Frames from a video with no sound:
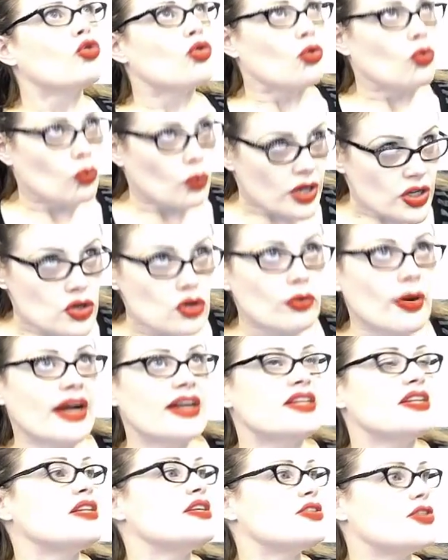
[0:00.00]

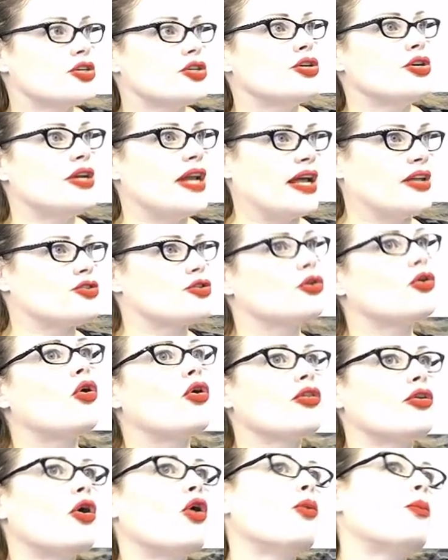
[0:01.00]
Redirected is a good answer,
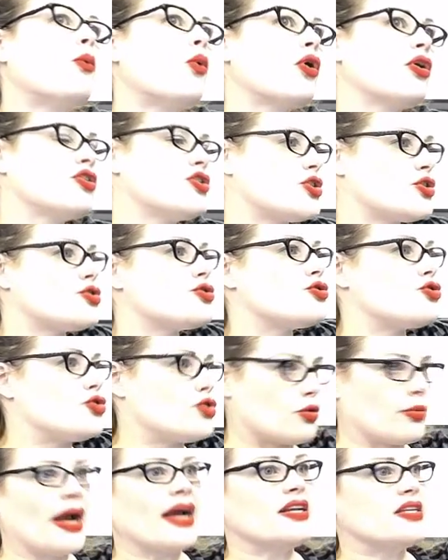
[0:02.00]
or, or more just
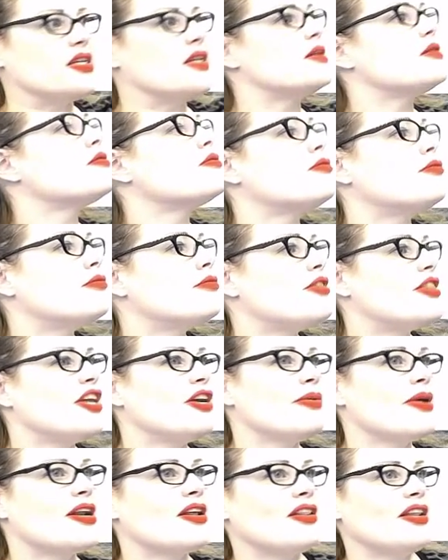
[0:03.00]
directed
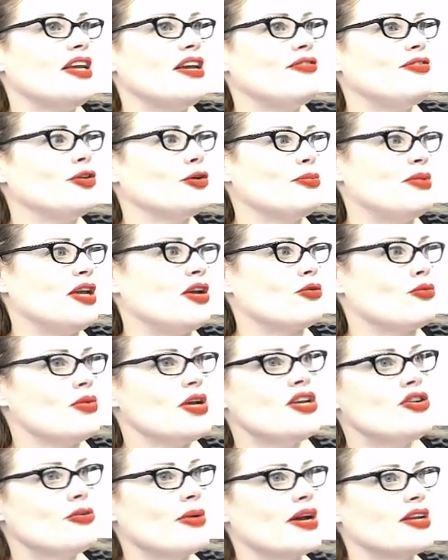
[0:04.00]
theoretically, if you're being
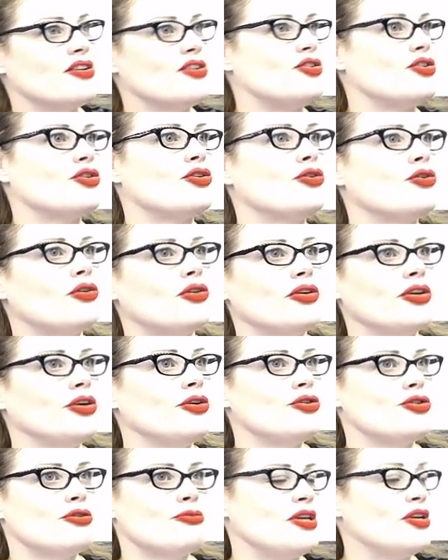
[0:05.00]
redirected to Google, you
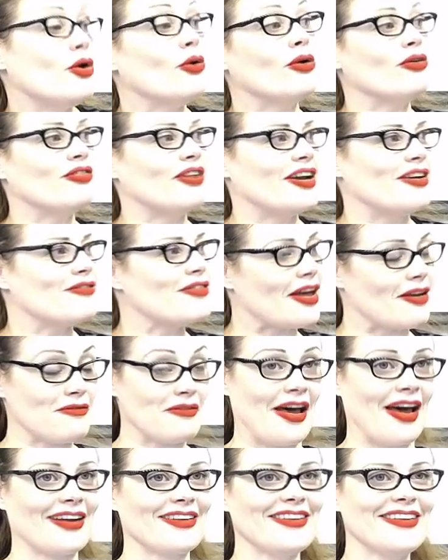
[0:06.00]
should be notified of that
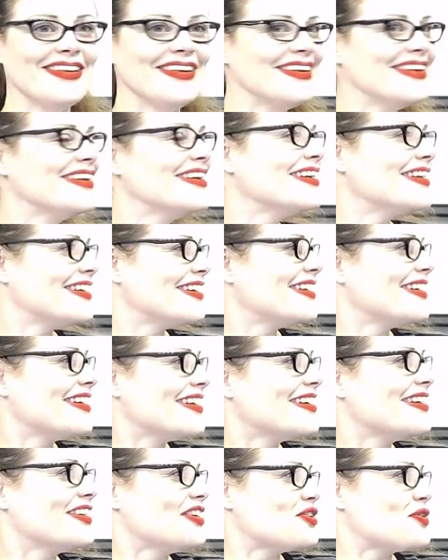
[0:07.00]
fact.
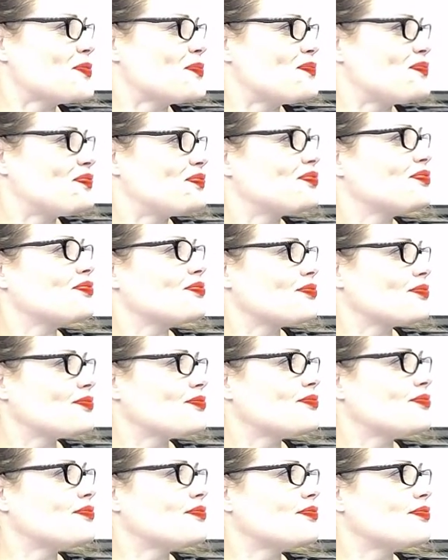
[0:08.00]
Well, Google
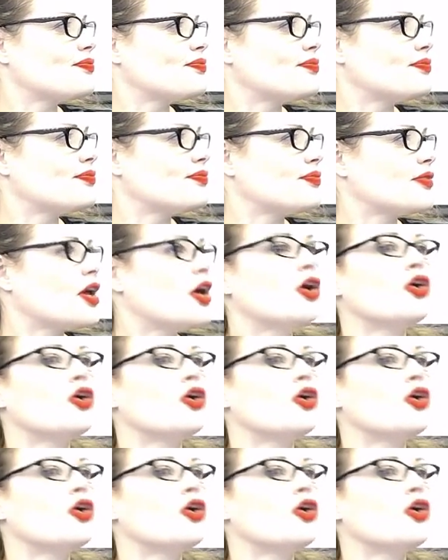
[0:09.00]
redirects you to other sites.